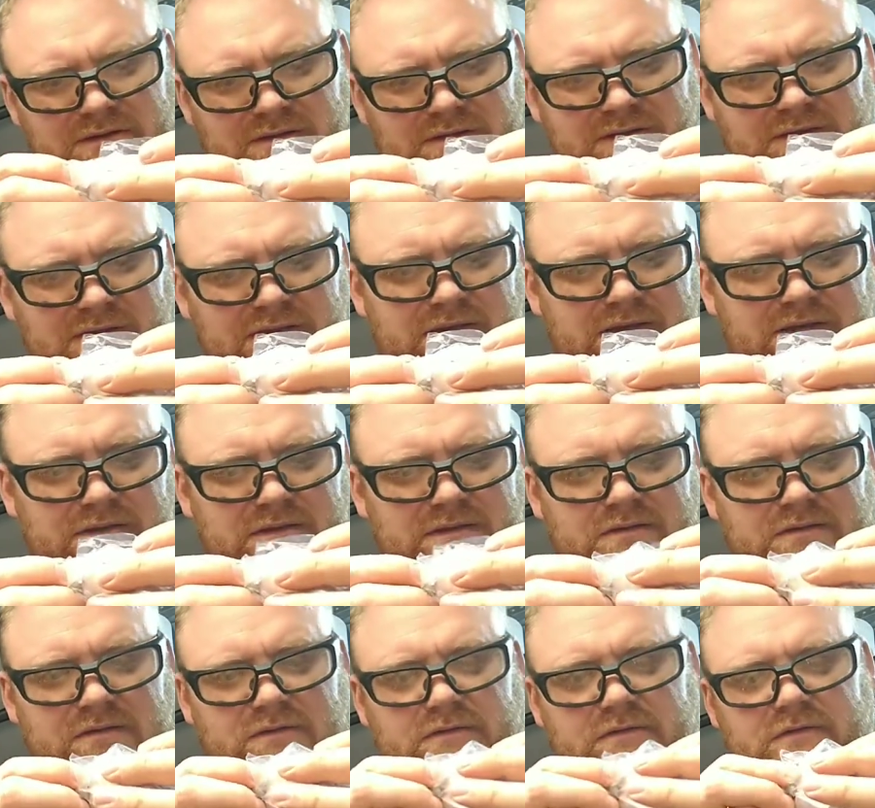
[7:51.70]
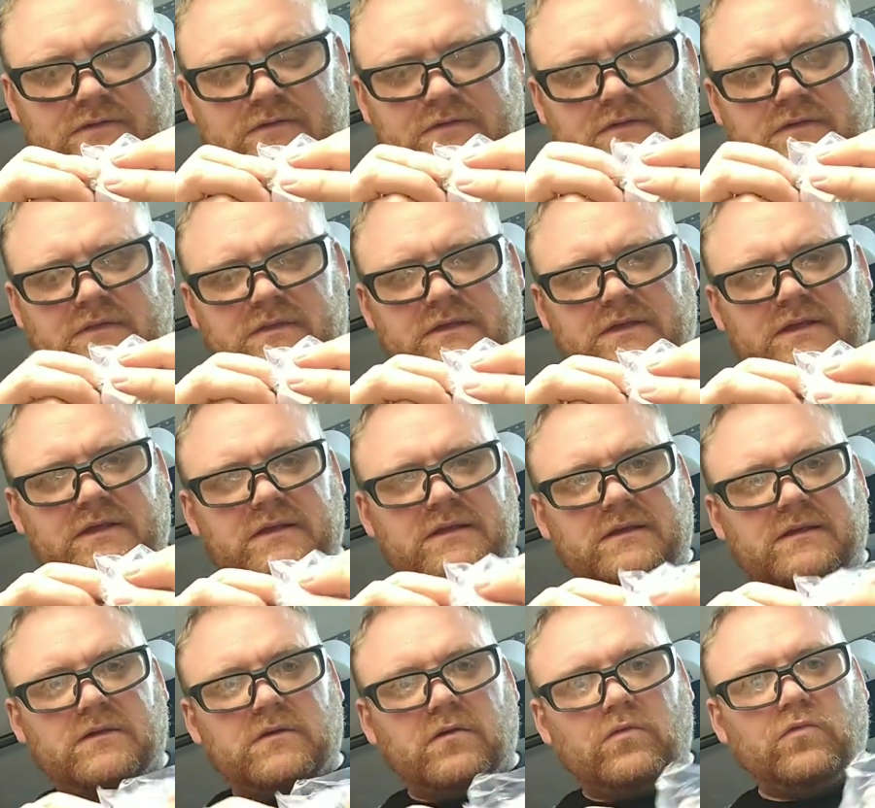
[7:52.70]
is
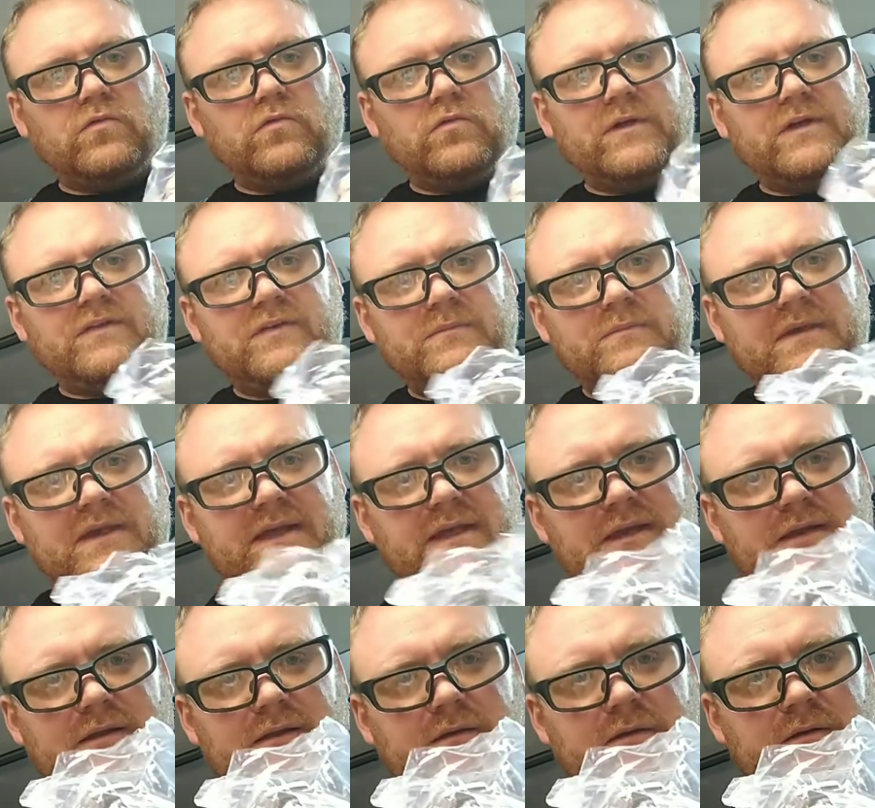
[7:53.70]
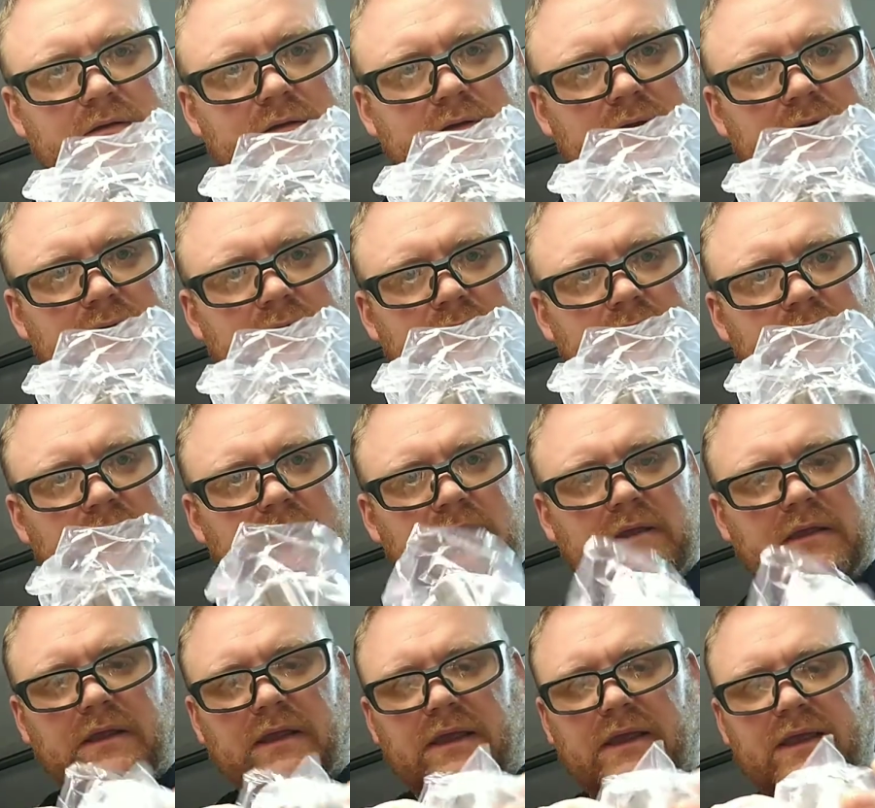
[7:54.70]
the wrist pin
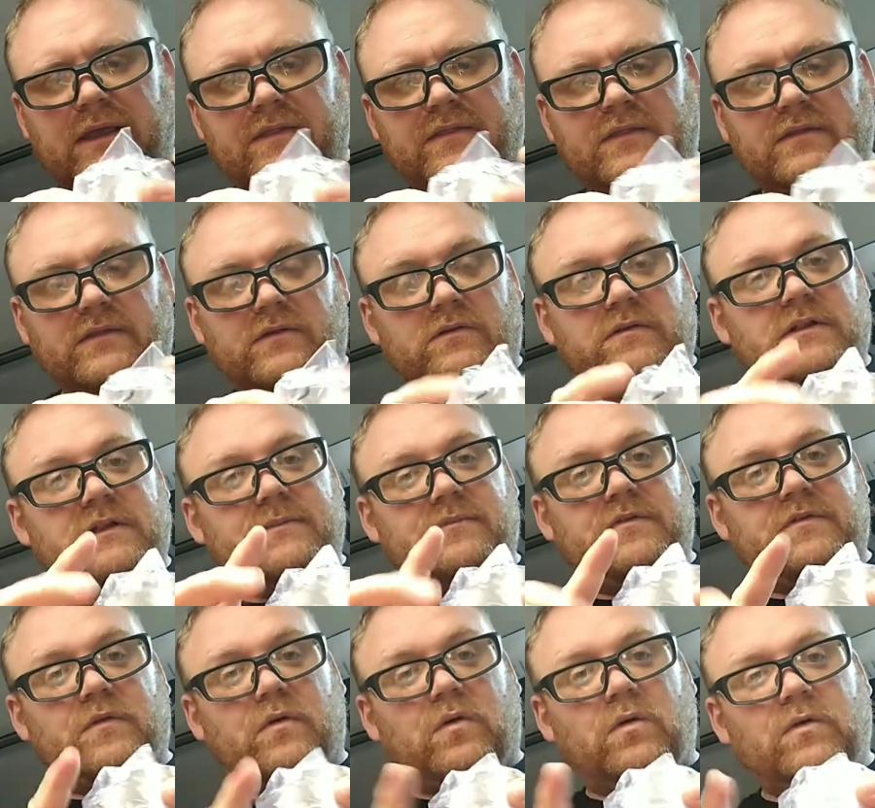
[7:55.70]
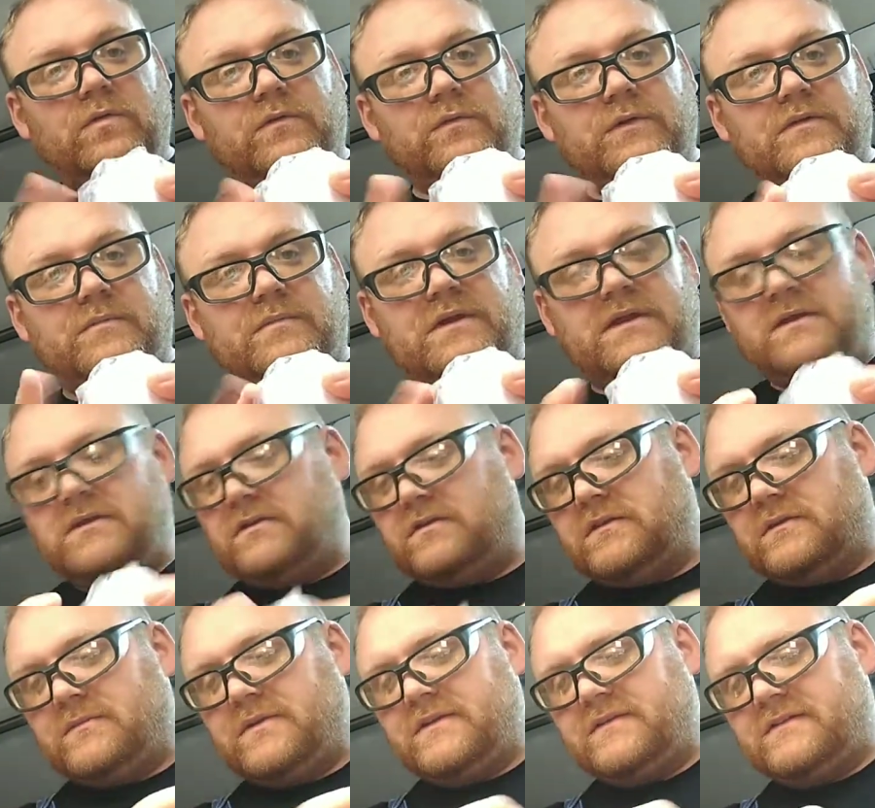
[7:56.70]
and the little clips to hold the wrist pin to
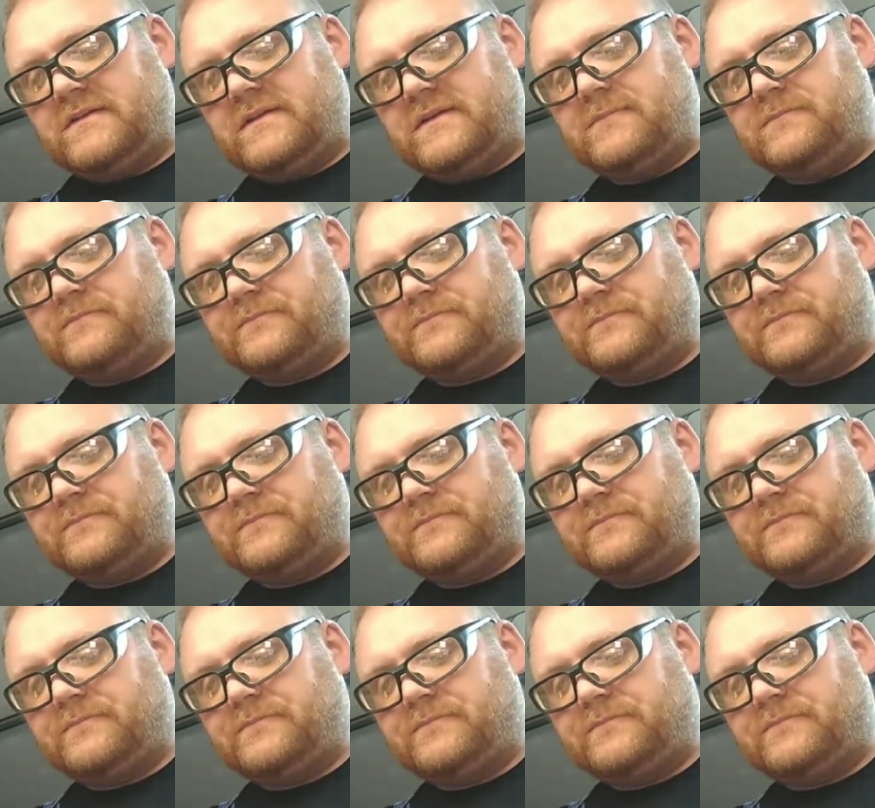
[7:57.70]
the piston.